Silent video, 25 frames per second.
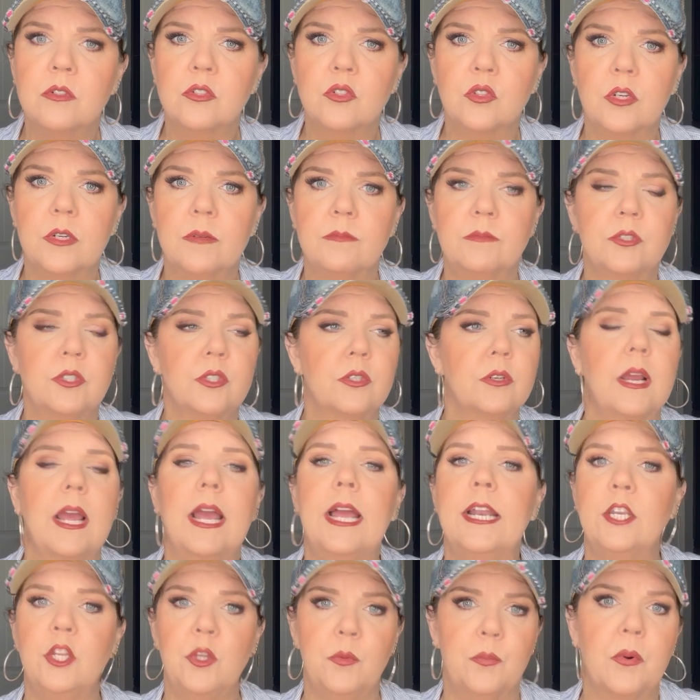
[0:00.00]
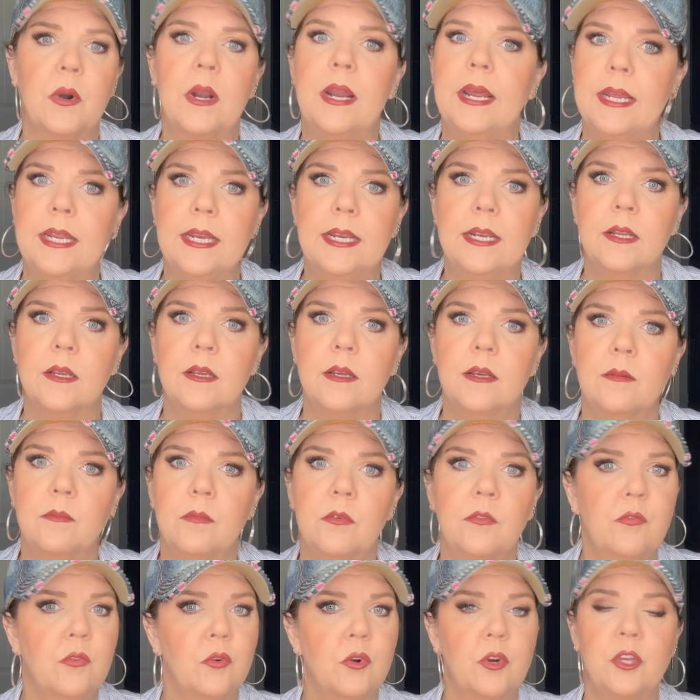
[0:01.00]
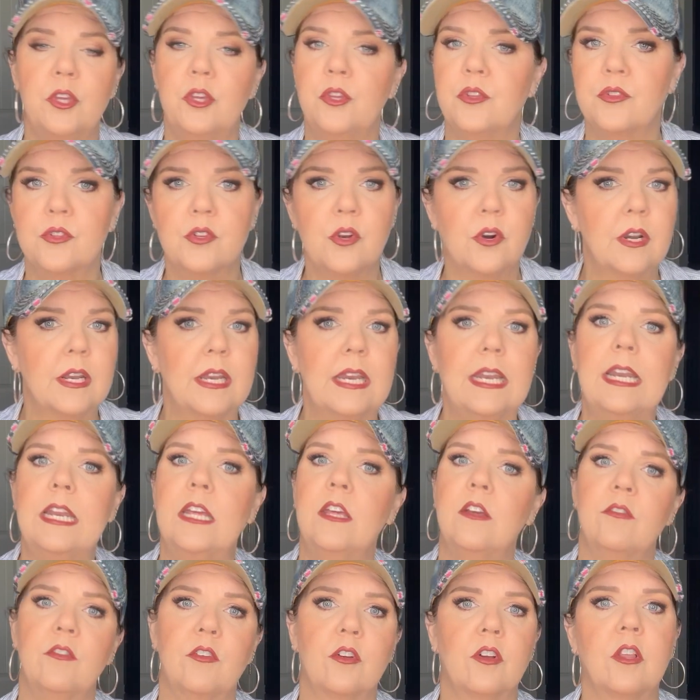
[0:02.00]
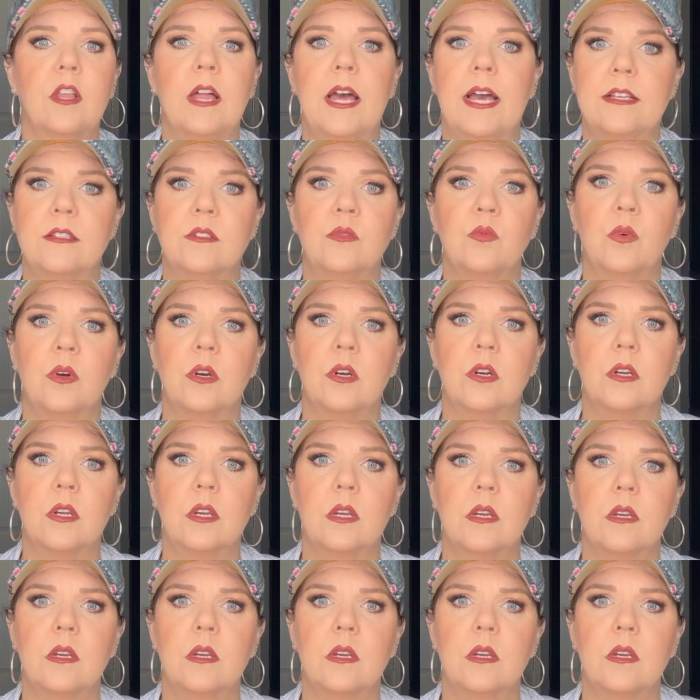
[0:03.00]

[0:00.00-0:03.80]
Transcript: scripture, and you prayed before you started any of your classwork.